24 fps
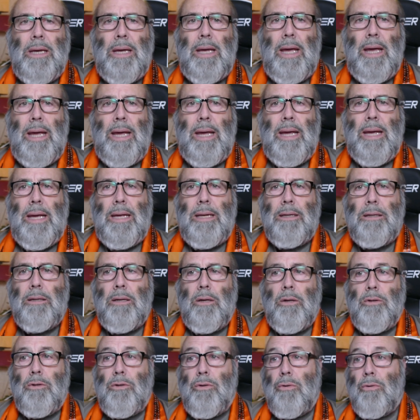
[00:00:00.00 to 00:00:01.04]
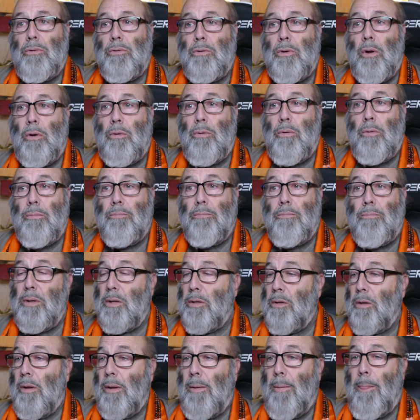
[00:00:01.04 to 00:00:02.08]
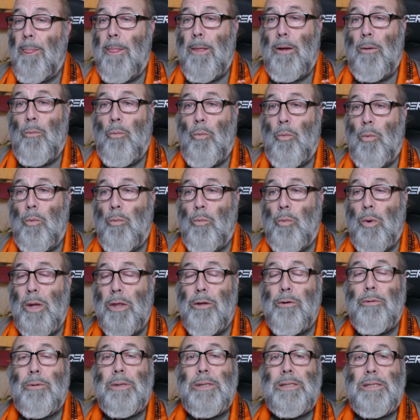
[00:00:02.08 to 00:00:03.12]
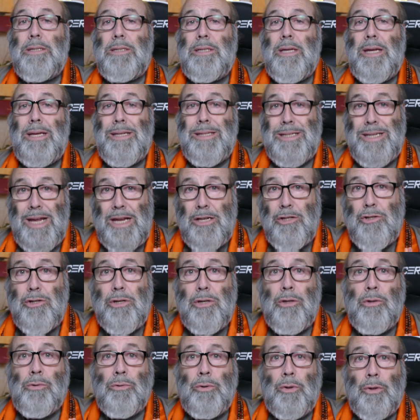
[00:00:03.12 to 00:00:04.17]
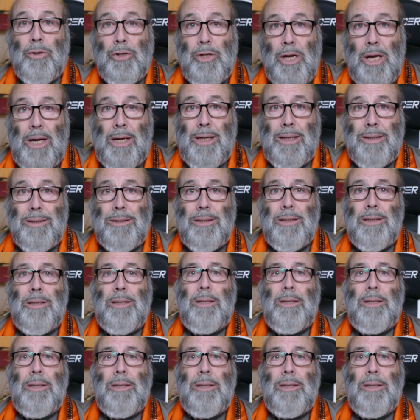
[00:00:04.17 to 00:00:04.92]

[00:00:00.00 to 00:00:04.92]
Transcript: And through no, whether it's intentional or not,